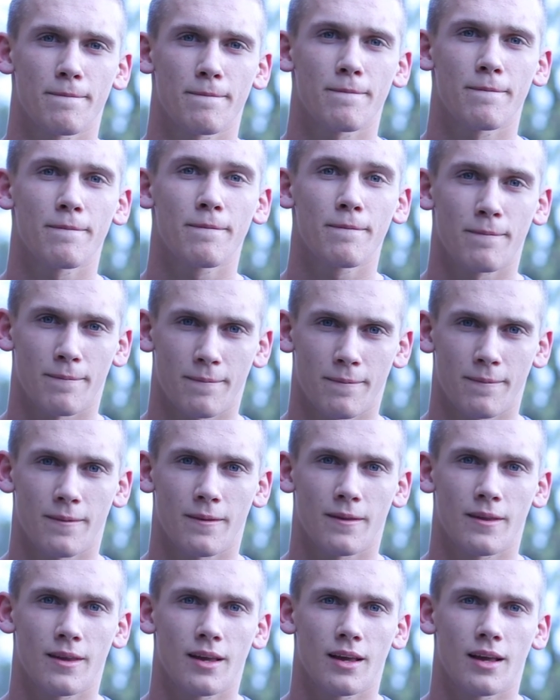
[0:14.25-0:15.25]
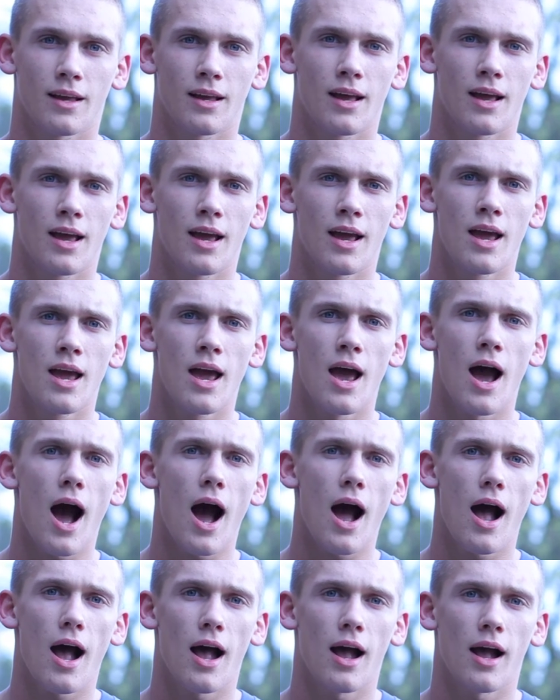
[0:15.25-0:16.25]
How long have you been preparing for it? When did you
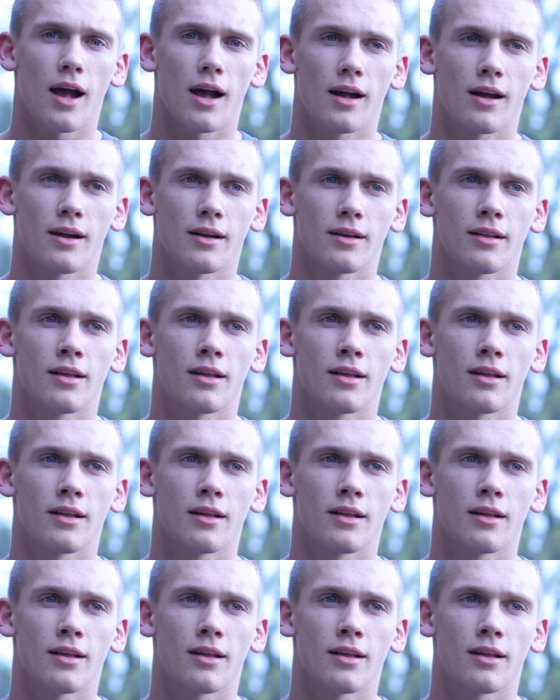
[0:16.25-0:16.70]
get the notice?